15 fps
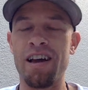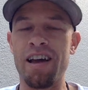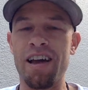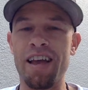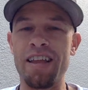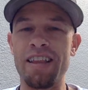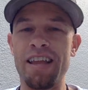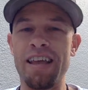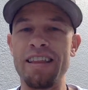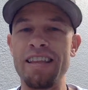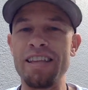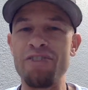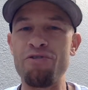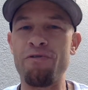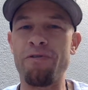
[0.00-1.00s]
and
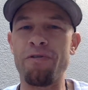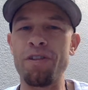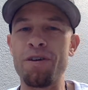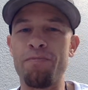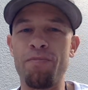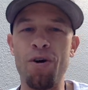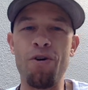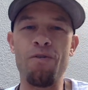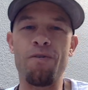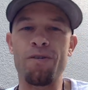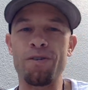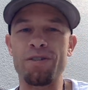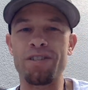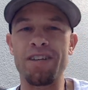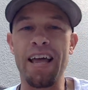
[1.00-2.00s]
then you flip
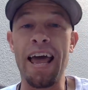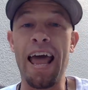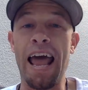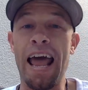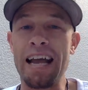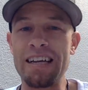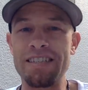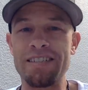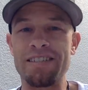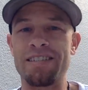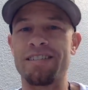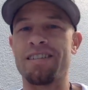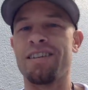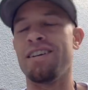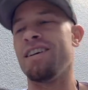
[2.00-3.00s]
over to Acts
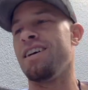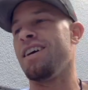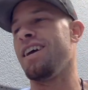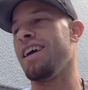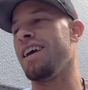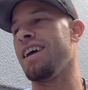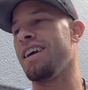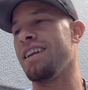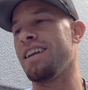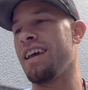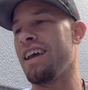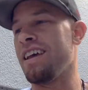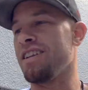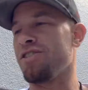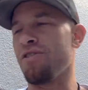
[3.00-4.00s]

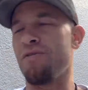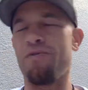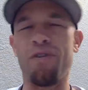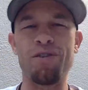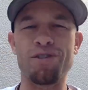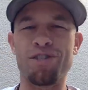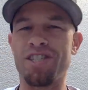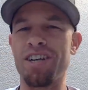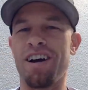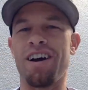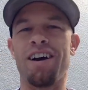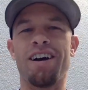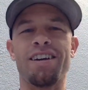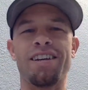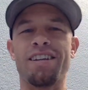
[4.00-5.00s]
and to 1
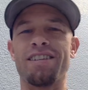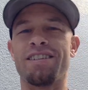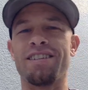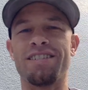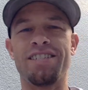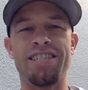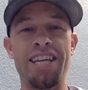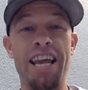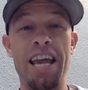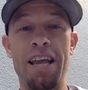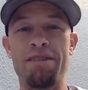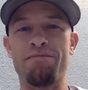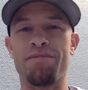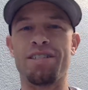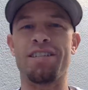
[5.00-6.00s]
John and to
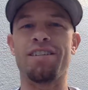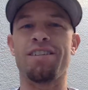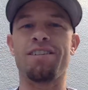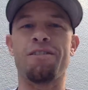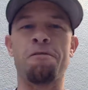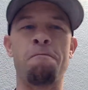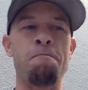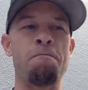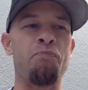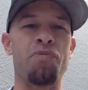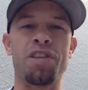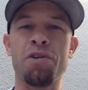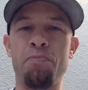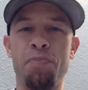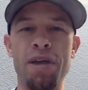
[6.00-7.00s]
James and
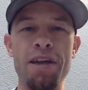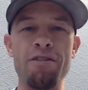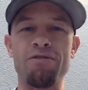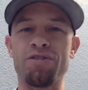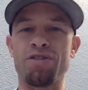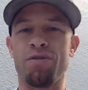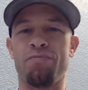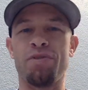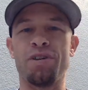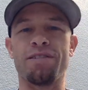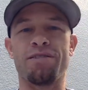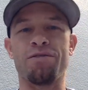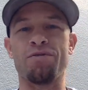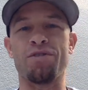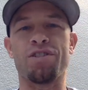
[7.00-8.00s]
to Peter's
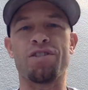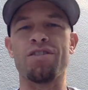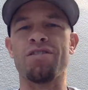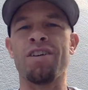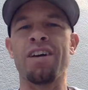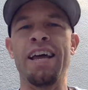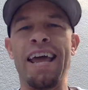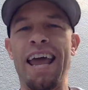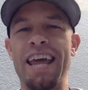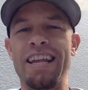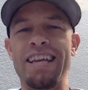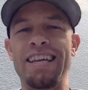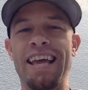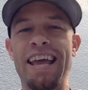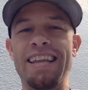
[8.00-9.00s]
epistles
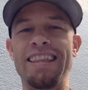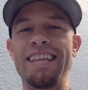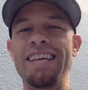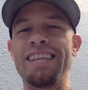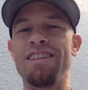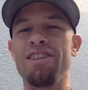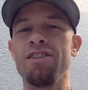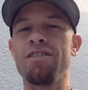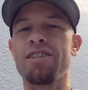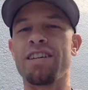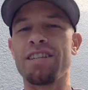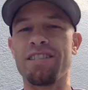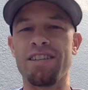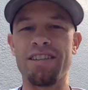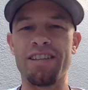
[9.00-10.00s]
and then look
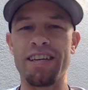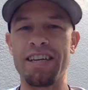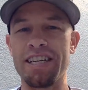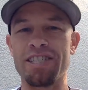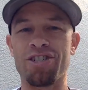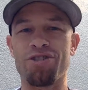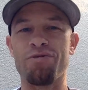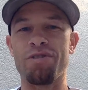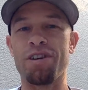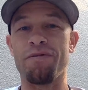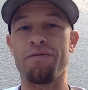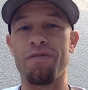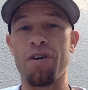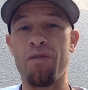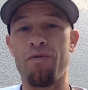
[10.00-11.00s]
into the history
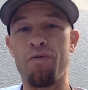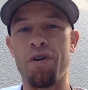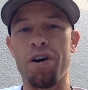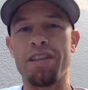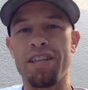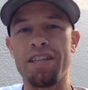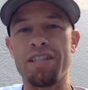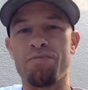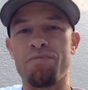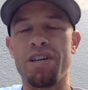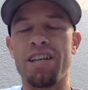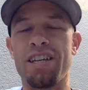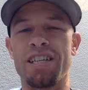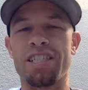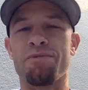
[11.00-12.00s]
of what these
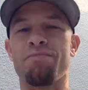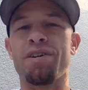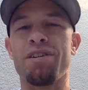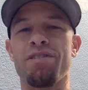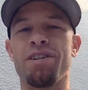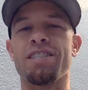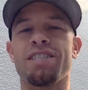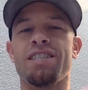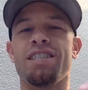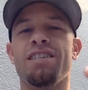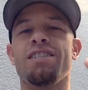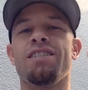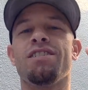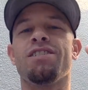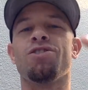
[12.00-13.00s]
men experienced,
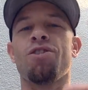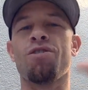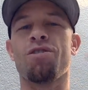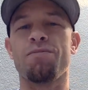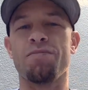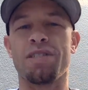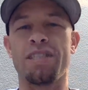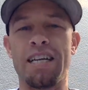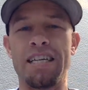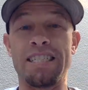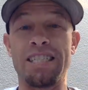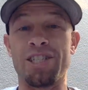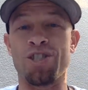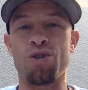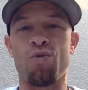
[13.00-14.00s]
the
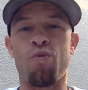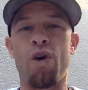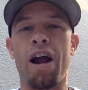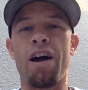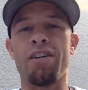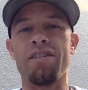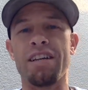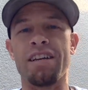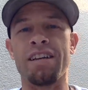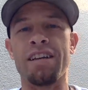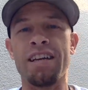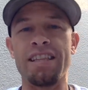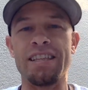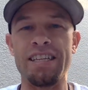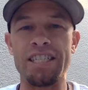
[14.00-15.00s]
circumstances surrounding
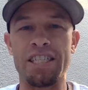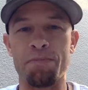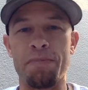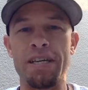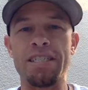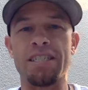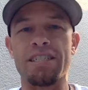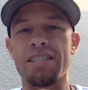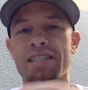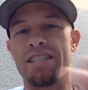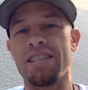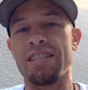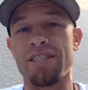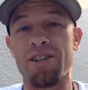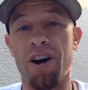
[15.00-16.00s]
these speeches,
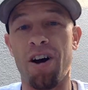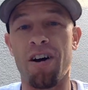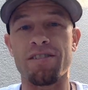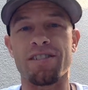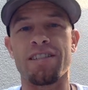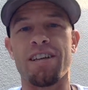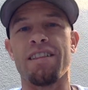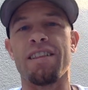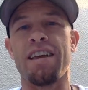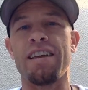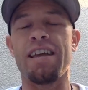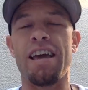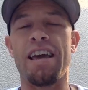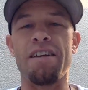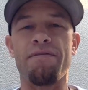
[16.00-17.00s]
these talks that they
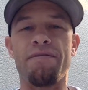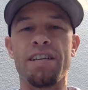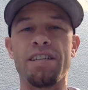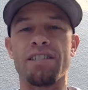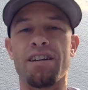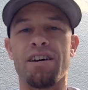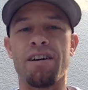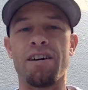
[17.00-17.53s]
gave, these